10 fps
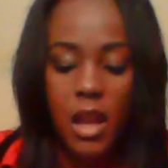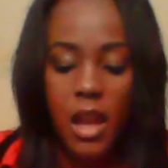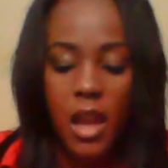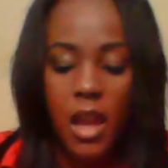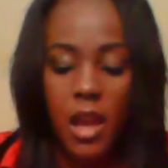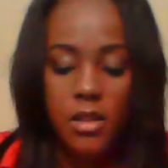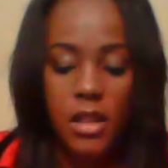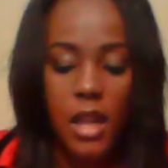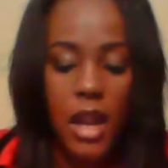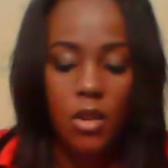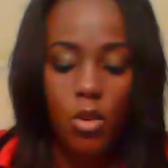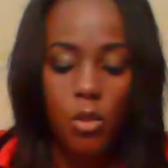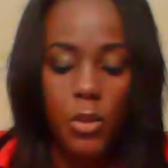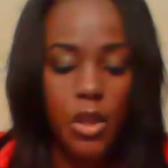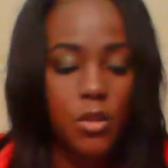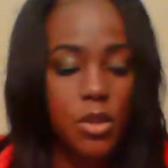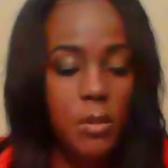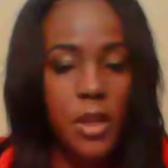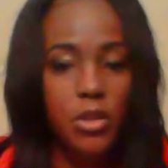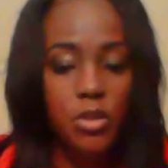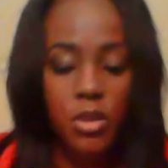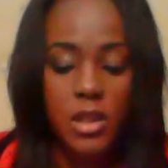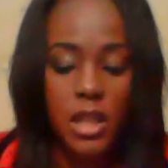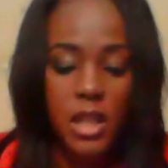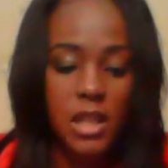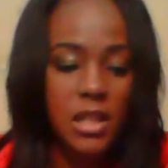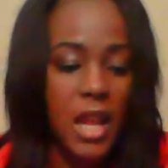and say I normally use the bigger tortillas.